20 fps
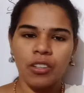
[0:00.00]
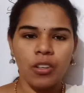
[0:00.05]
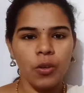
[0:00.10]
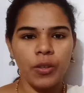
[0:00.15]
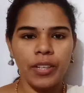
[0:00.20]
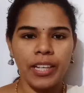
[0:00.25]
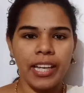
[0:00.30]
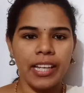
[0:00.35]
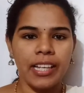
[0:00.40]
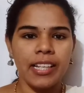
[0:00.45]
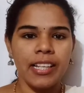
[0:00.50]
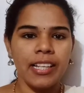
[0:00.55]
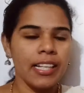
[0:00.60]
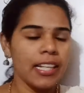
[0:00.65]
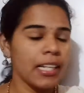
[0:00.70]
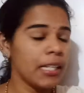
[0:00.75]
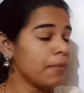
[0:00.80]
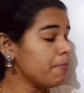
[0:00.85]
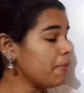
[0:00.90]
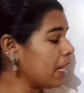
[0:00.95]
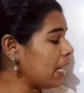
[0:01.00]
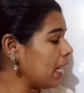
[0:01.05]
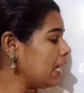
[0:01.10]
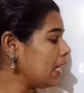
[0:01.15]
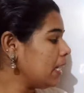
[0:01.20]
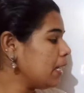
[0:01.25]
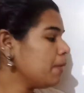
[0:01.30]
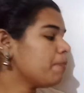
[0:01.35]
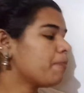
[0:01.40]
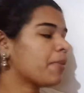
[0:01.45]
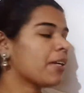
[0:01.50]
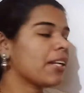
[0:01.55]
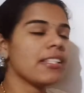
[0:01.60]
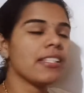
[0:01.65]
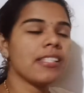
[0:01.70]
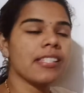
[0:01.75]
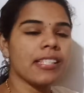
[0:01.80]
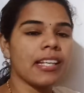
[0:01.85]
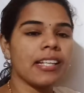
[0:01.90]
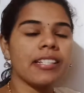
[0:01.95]
Okay, it mainly
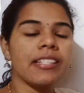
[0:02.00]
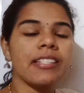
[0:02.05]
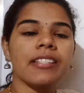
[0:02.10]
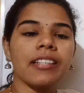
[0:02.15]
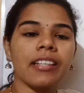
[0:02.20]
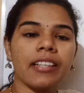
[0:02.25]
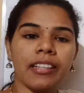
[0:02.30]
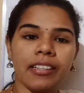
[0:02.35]
present